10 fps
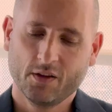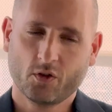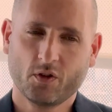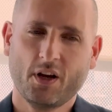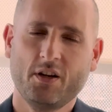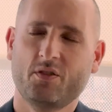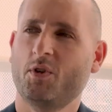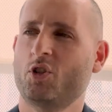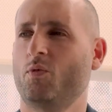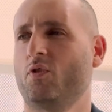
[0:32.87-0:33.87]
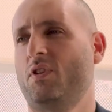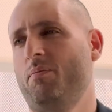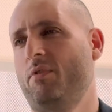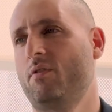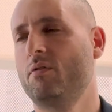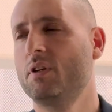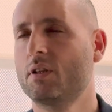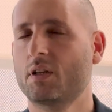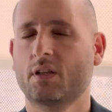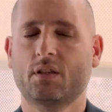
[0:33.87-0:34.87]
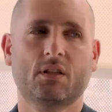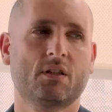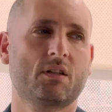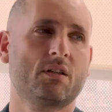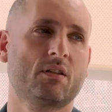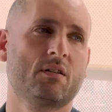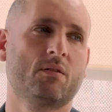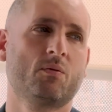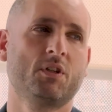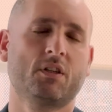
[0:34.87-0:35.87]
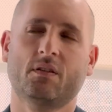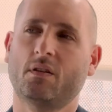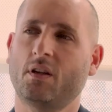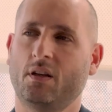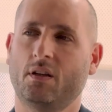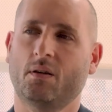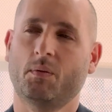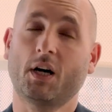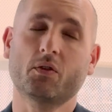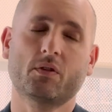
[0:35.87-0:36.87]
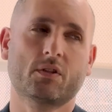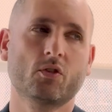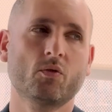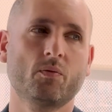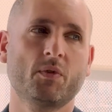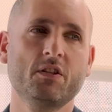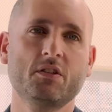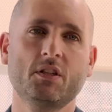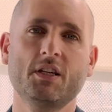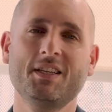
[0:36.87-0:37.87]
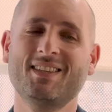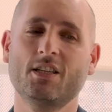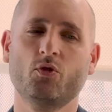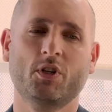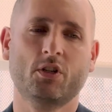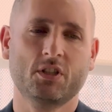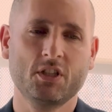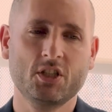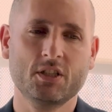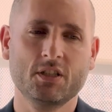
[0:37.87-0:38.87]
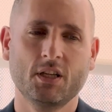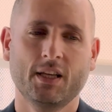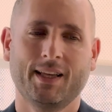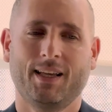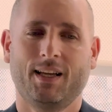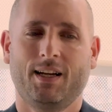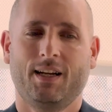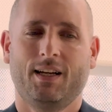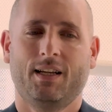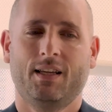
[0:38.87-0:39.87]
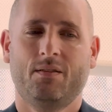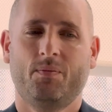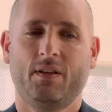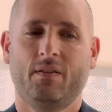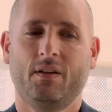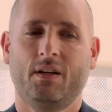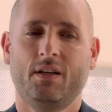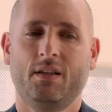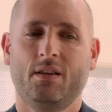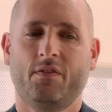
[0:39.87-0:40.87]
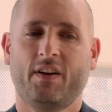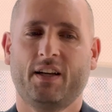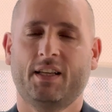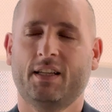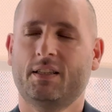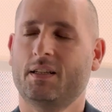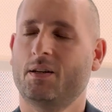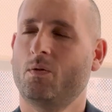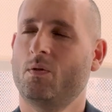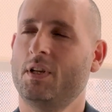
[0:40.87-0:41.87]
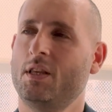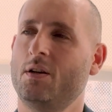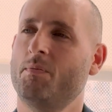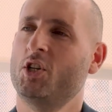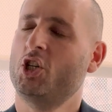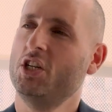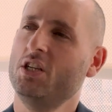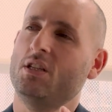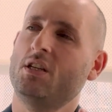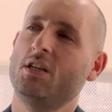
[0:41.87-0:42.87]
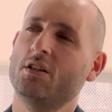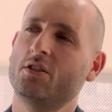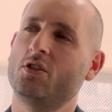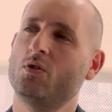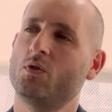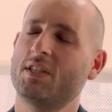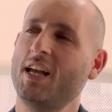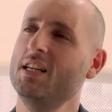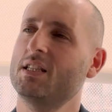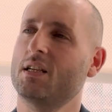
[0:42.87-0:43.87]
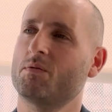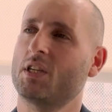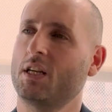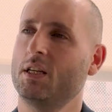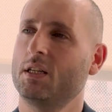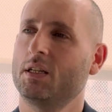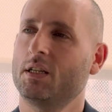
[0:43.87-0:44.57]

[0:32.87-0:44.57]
So there is much more depth to it that we can think about. So basically, intent recognition is basically the fact that when the machine hears you say something,